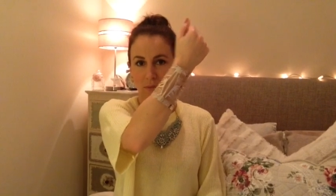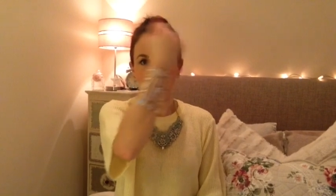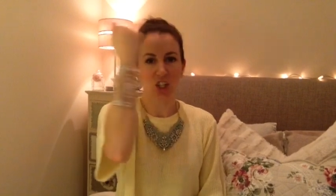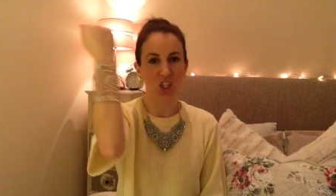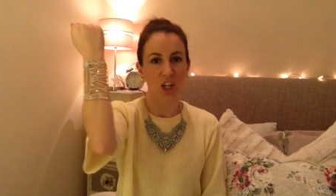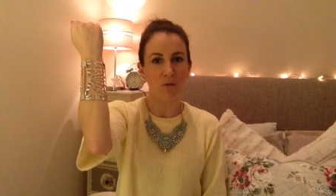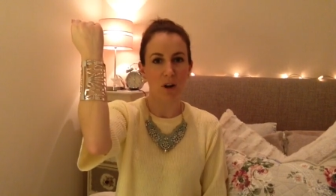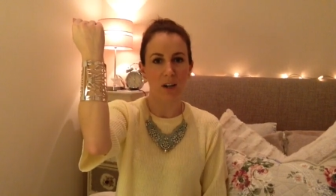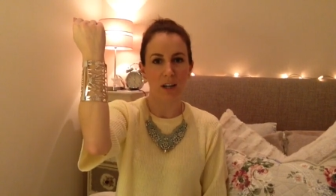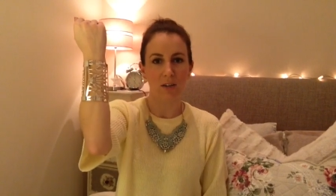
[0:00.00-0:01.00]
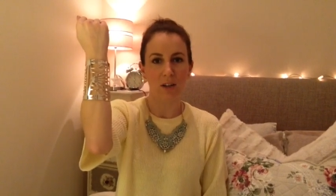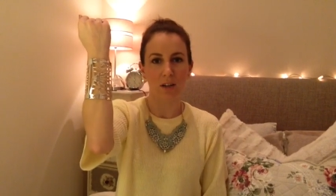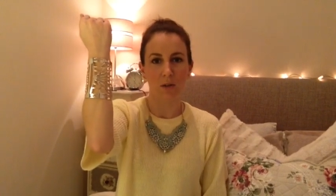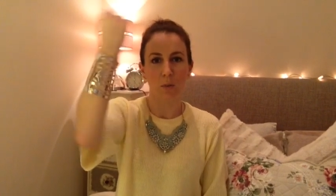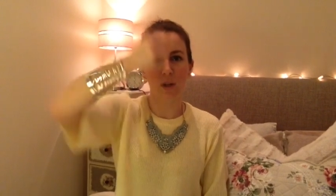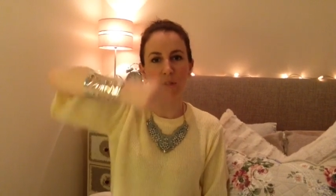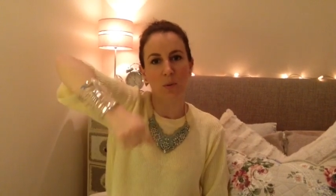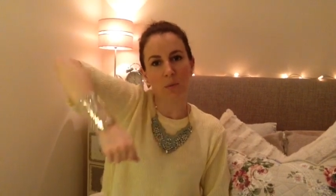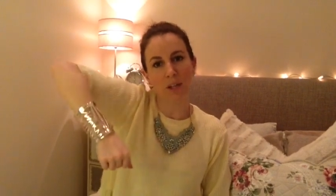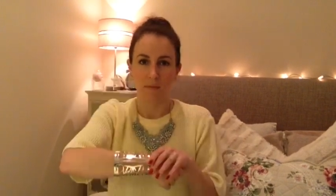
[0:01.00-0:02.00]
Like She-Ra here, aren't I, a Wonder
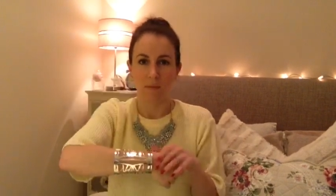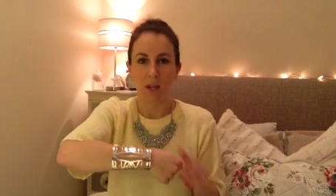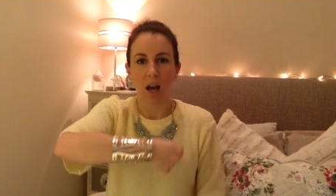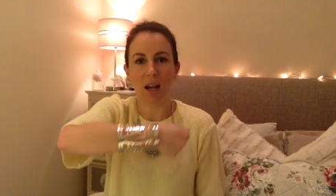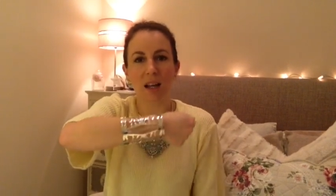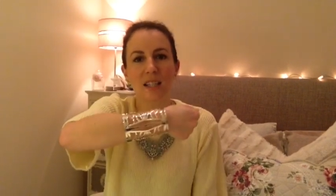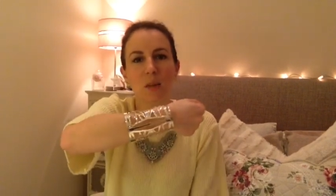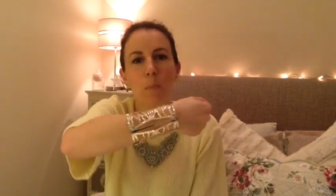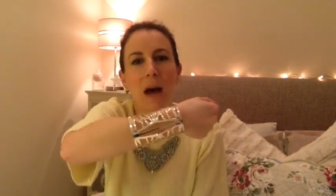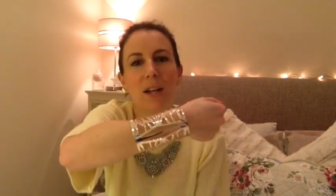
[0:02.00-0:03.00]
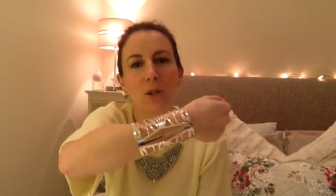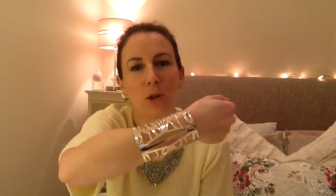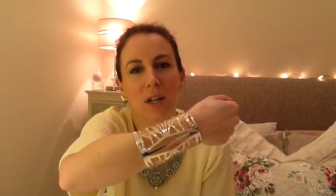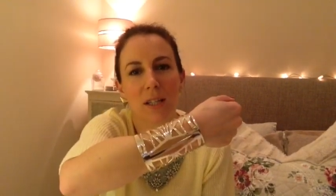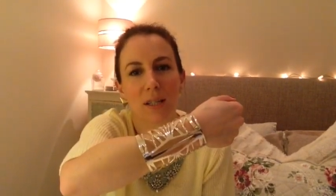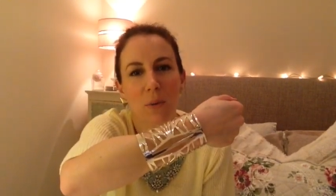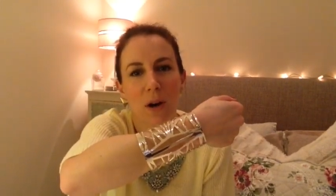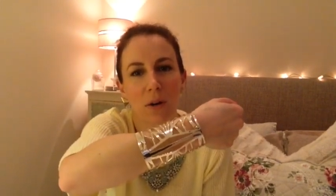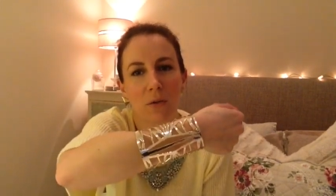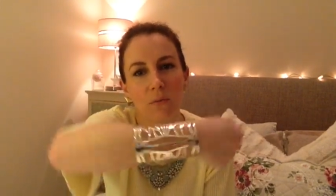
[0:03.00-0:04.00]
Woman? I liked the pattern on it as
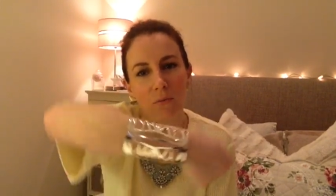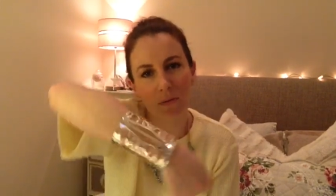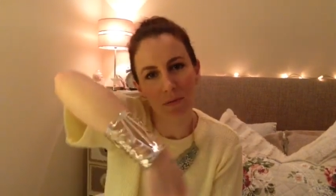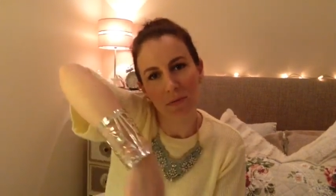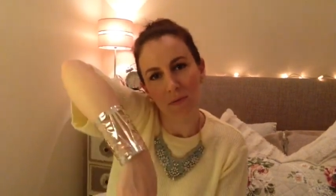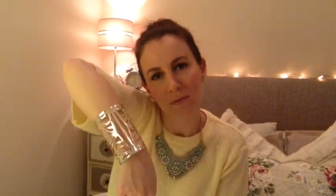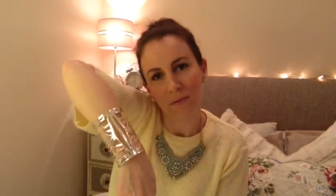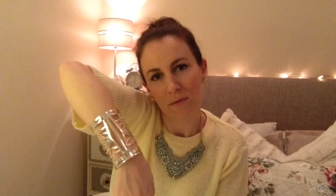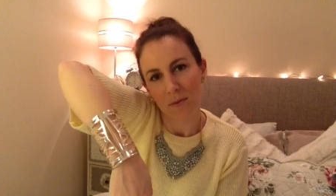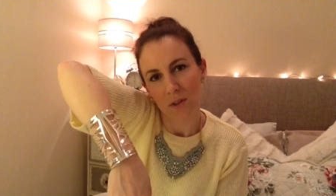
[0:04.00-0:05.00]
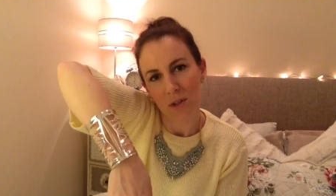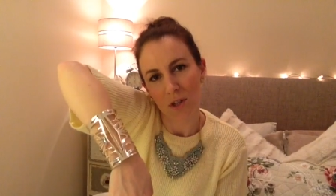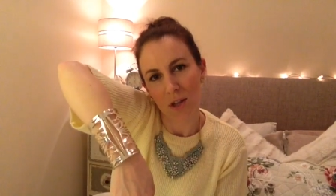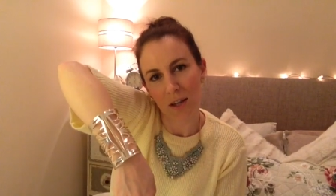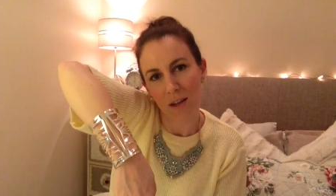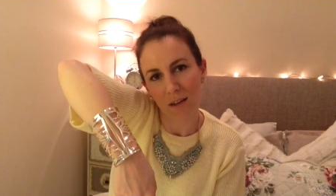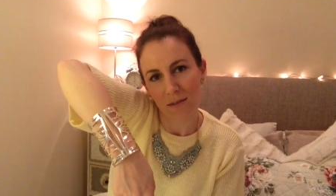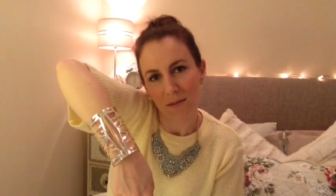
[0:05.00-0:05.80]
well. Do you like that?